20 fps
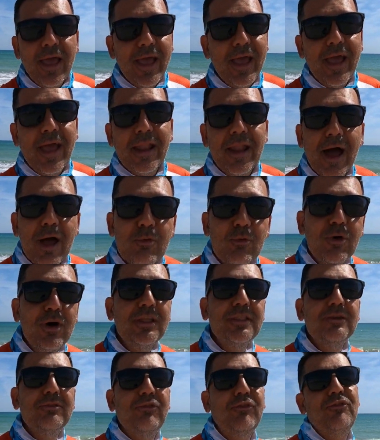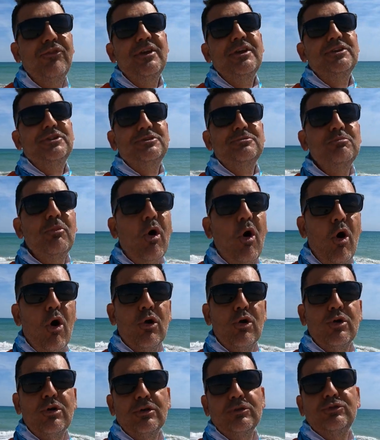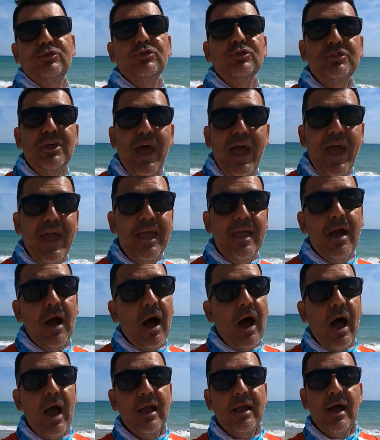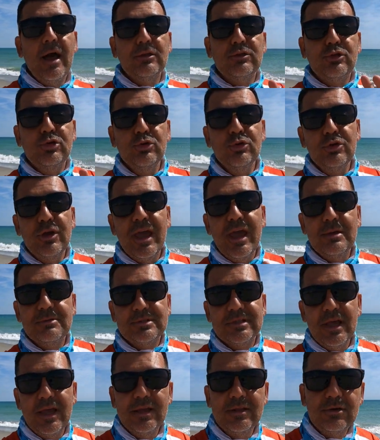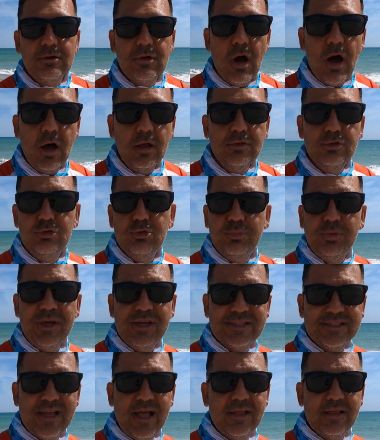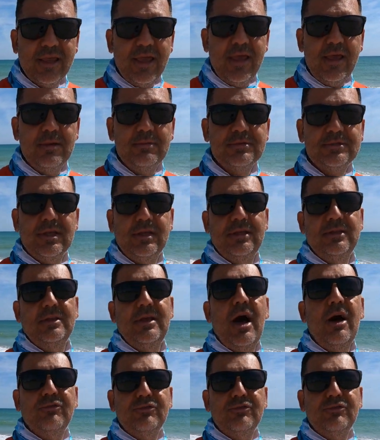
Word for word: and I want to fish more. Today, I got two games later on, UPSL games in the